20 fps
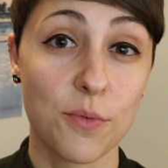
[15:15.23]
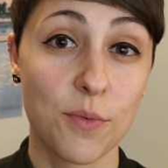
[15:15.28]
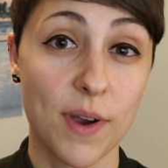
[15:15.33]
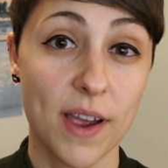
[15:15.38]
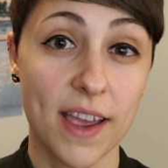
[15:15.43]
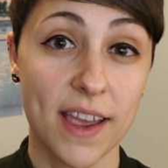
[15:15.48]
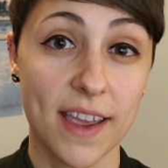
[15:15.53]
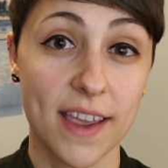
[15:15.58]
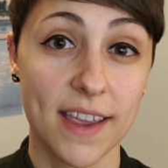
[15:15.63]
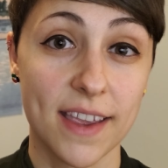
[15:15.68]

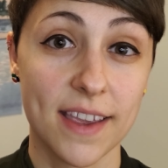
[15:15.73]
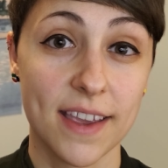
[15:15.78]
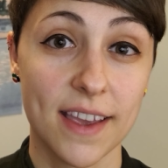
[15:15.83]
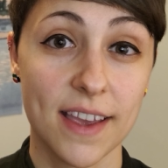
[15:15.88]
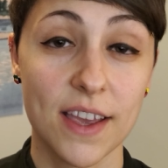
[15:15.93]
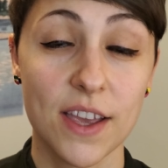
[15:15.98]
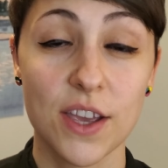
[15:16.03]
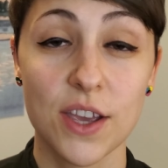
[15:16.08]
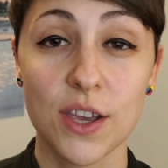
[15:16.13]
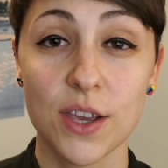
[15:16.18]
way
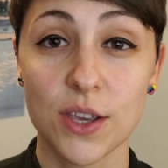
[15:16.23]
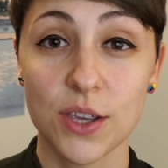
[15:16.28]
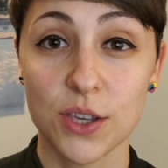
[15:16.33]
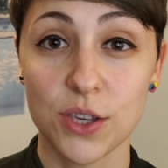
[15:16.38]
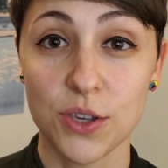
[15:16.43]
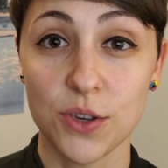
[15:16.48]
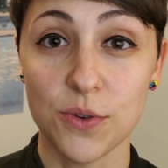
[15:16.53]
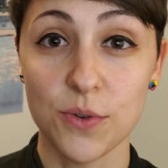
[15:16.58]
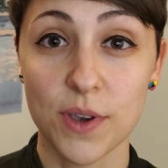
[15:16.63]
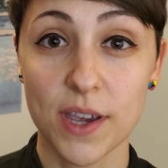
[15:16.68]

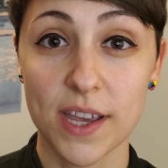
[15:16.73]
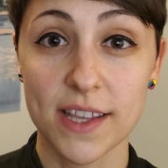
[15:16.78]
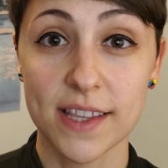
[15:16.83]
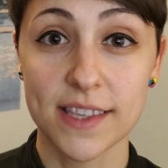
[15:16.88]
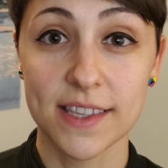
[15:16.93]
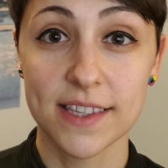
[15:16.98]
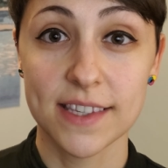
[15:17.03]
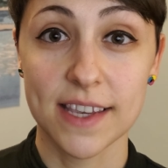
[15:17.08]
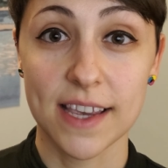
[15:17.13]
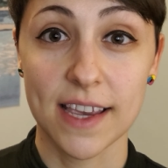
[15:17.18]
you can
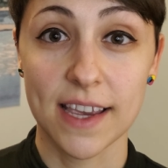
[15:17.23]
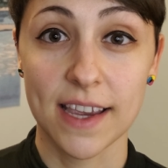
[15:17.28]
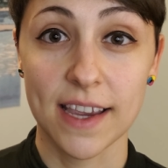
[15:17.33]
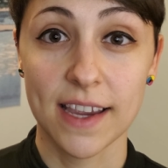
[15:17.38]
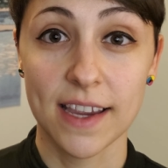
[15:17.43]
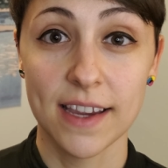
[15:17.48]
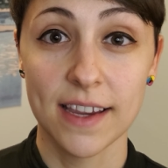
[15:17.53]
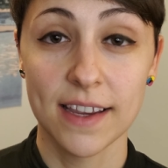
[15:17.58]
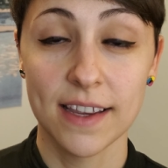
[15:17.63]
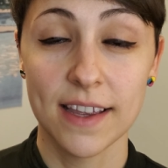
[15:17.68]

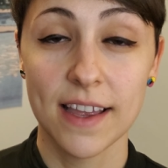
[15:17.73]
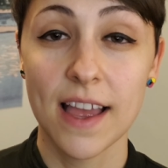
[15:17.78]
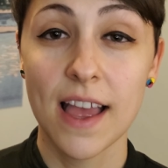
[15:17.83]
say,